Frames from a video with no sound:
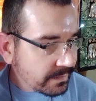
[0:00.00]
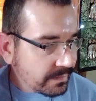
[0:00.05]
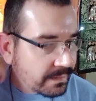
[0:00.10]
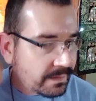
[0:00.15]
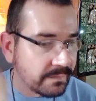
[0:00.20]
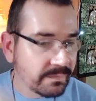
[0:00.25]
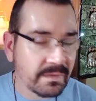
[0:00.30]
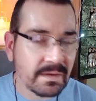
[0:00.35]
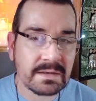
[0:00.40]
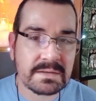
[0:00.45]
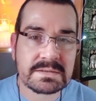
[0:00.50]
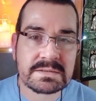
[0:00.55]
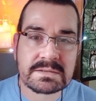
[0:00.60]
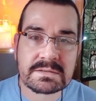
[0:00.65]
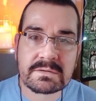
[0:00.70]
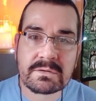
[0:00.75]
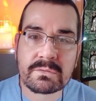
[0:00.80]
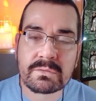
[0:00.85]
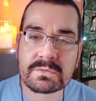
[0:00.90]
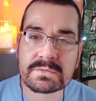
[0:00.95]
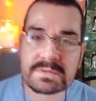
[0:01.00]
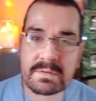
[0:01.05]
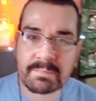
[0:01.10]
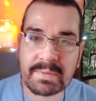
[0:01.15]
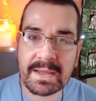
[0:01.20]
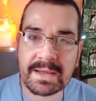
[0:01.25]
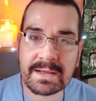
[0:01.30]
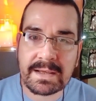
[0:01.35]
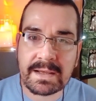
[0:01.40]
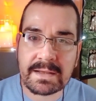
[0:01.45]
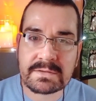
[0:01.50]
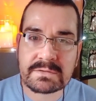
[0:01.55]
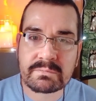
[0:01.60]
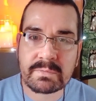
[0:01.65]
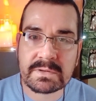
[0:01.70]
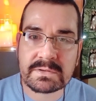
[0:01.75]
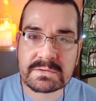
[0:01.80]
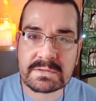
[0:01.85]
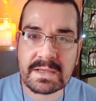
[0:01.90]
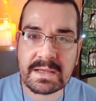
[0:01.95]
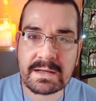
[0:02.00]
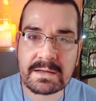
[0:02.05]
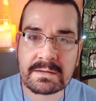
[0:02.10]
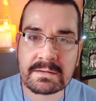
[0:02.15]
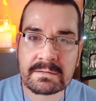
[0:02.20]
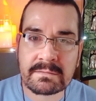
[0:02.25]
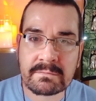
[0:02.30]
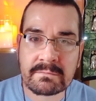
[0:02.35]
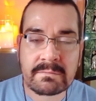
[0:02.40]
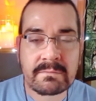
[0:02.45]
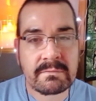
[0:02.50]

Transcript: thus cause the blackheads, which then